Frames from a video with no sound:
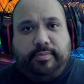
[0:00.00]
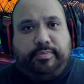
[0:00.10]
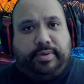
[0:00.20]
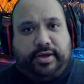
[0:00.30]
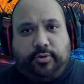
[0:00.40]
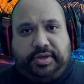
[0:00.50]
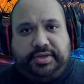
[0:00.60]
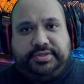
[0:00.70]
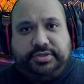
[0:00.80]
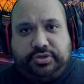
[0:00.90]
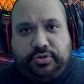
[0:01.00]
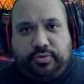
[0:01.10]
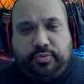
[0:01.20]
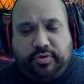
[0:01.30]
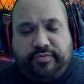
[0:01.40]
by all means, do
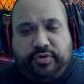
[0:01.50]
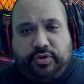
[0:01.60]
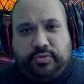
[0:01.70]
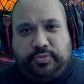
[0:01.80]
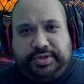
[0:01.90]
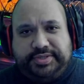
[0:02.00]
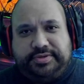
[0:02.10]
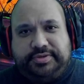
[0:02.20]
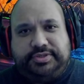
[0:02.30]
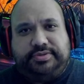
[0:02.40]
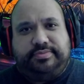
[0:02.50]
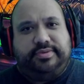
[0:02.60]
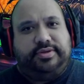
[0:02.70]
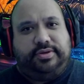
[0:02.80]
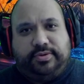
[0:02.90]
more of your own research.
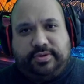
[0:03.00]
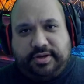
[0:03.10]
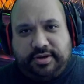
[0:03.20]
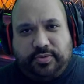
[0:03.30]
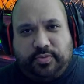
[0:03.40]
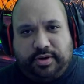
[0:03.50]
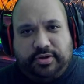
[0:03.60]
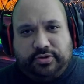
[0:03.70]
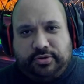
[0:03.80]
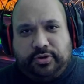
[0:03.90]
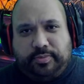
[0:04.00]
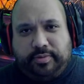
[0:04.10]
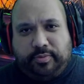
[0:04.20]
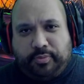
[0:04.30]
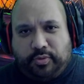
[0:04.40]
You're going to want to learn a little
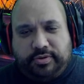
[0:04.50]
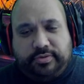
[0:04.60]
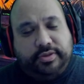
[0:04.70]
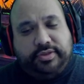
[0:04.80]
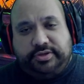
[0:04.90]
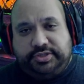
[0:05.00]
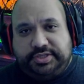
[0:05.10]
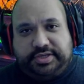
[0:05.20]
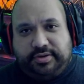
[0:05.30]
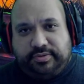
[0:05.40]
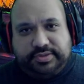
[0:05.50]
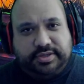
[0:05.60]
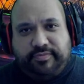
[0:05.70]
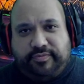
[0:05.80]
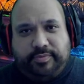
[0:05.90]
bit more than just getting
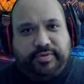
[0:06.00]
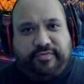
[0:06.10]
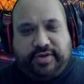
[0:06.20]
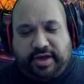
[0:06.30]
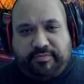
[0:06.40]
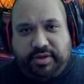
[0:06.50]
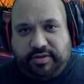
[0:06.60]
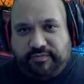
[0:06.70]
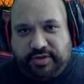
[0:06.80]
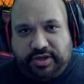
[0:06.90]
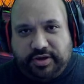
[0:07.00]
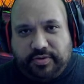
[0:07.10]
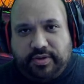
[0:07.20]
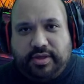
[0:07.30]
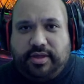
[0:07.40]
something from a 5-minute video.
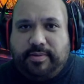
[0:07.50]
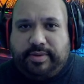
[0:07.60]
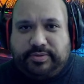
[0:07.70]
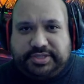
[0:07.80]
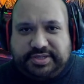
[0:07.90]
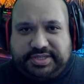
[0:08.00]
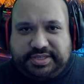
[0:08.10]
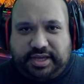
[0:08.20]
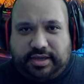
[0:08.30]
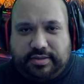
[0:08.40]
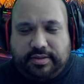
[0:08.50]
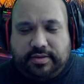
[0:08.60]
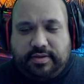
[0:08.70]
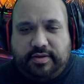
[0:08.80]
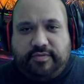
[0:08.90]
I was going to state,
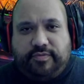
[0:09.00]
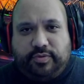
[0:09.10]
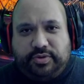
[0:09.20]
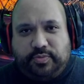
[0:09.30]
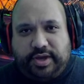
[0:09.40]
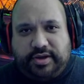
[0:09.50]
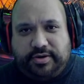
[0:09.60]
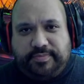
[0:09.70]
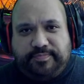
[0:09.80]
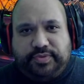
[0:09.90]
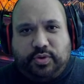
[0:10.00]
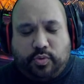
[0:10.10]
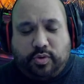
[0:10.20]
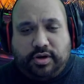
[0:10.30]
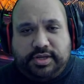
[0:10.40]
for the record,
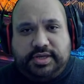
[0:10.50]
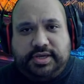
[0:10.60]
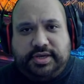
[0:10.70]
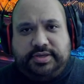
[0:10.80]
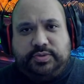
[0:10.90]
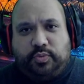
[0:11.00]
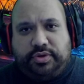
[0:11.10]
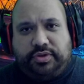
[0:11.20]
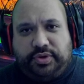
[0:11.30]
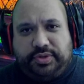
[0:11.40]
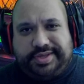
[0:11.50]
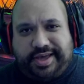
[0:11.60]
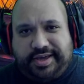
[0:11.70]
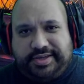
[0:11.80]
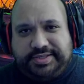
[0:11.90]
Quant is one of those
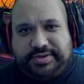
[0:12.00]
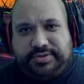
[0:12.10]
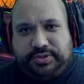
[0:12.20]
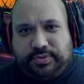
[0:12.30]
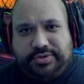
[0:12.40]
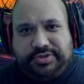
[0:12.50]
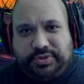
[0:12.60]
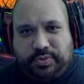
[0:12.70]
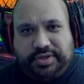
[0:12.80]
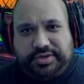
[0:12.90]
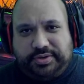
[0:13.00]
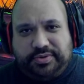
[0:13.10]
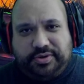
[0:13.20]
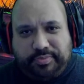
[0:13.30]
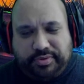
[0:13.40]
ISO 222
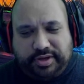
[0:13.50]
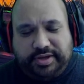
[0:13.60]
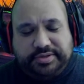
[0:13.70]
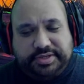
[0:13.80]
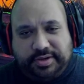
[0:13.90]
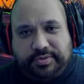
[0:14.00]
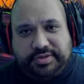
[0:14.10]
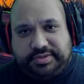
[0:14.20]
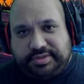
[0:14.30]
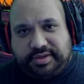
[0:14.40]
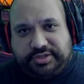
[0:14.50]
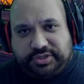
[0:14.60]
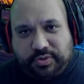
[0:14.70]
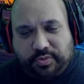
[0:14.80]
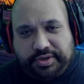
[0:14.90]
compliant tokens slash
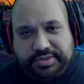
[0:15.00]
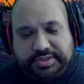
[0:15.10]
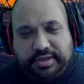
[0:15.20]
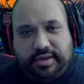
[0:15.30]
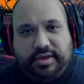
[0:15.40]
coins,